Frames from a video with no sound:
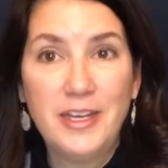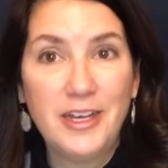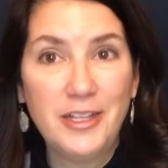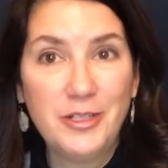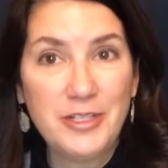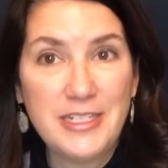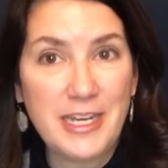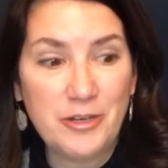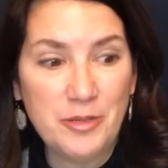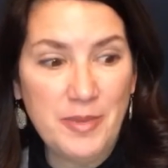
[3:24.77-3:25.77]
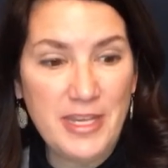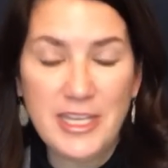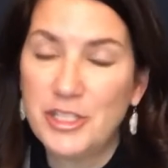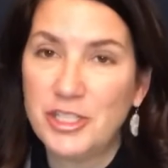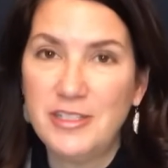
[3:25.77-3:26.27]
little container in my
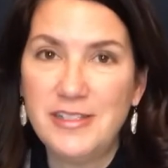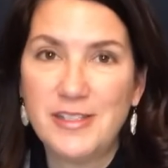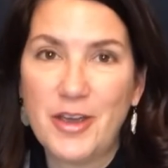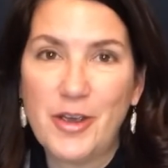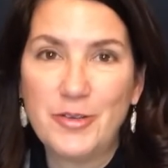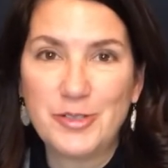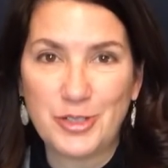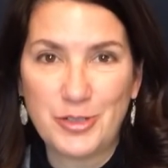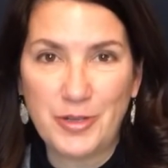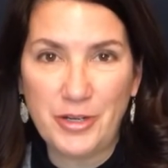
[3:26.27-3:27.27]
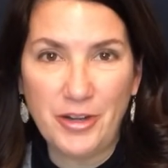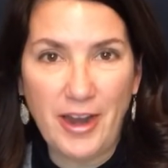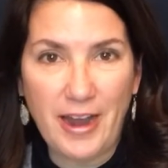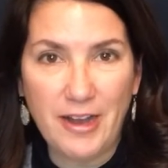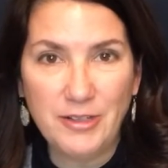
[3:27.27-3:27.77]
kitchen. So search around your
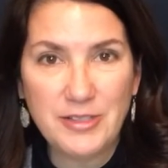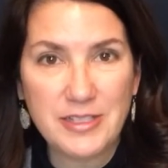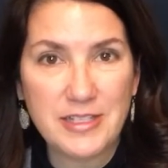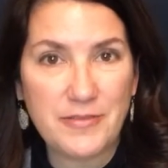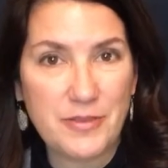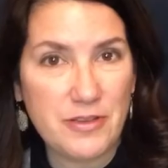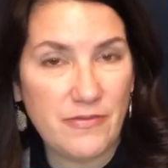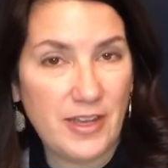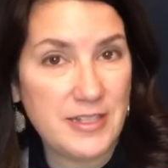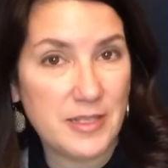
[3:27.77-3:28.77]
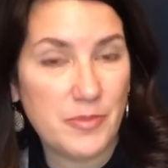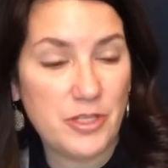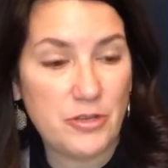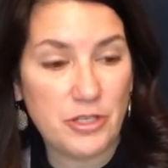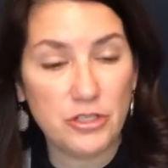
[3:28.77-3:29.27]
house and see if you can find
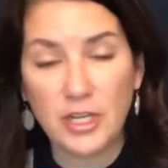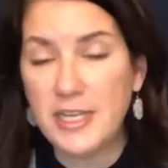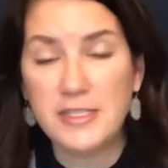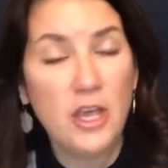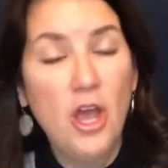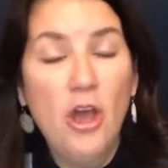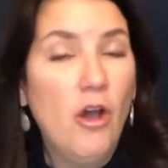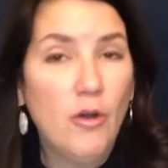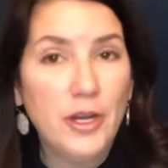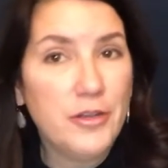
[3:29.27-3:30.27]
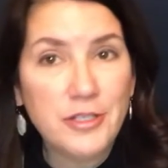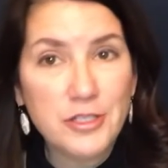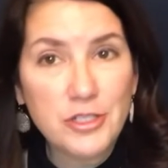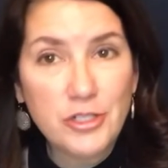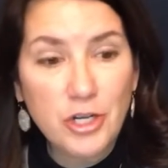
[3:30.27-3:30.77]
something you can trace, or you can
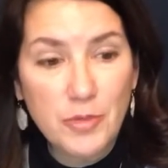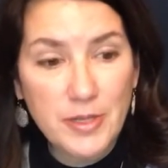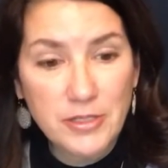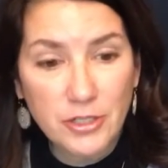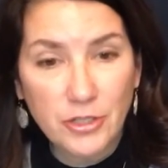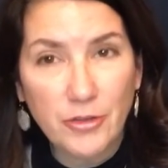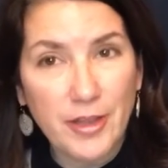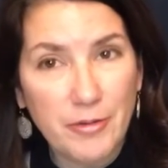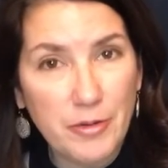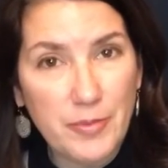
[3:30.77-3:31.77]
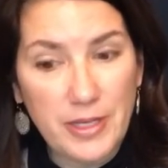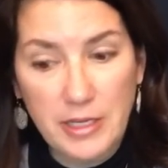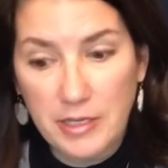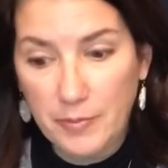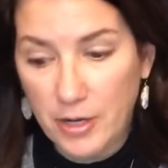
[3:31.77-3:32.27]
just draw a big circle that will
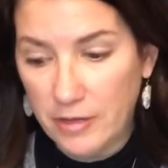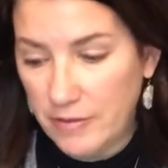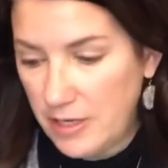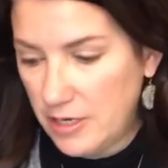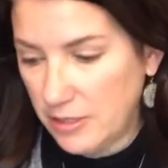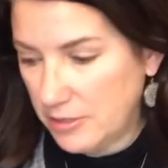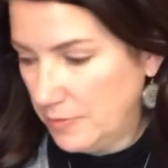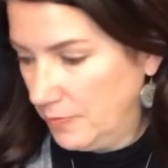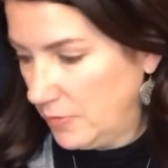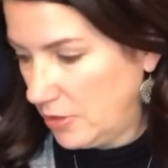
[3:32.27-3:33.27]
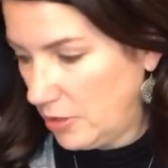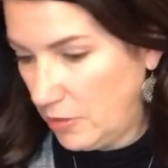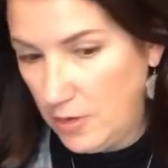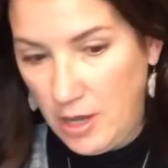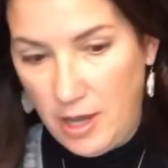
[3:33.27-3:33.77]
be part of the ears.
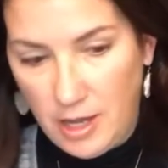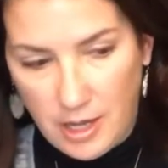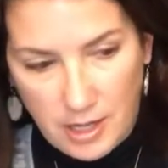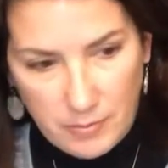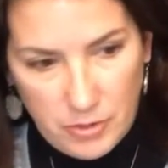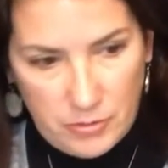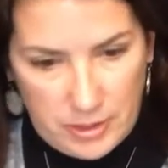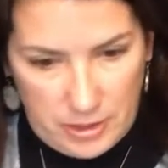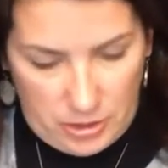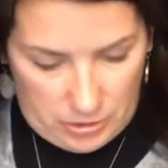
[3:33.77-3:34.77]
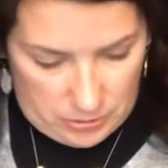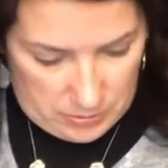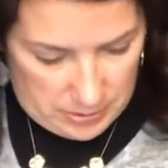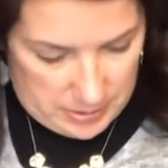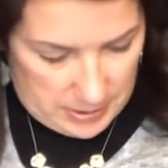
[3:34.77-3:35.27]
So I'm going to
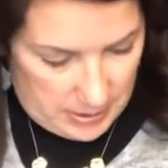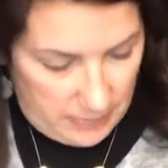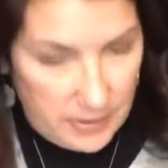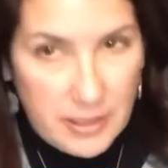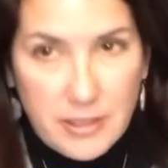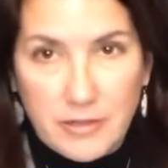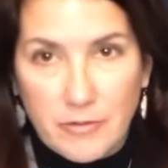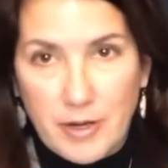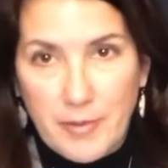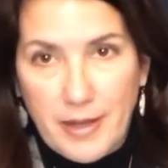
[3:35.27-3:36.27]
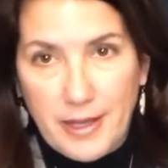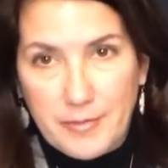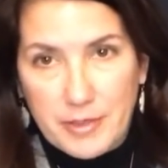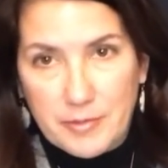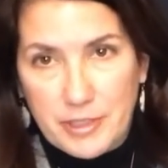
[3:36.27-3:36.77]
have a kitten right
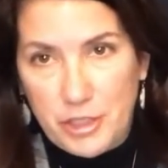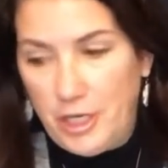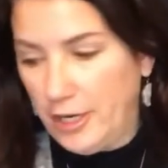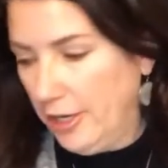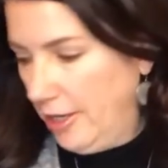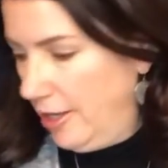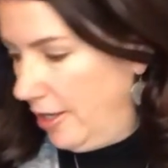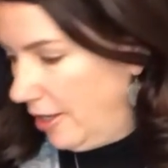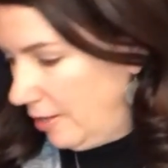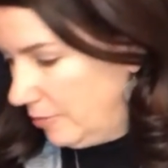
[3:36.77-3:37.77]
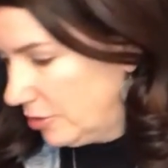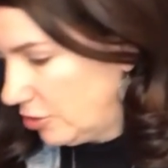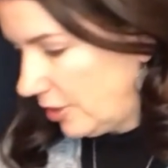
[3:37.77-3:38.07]
behind me in my chair. I'm going to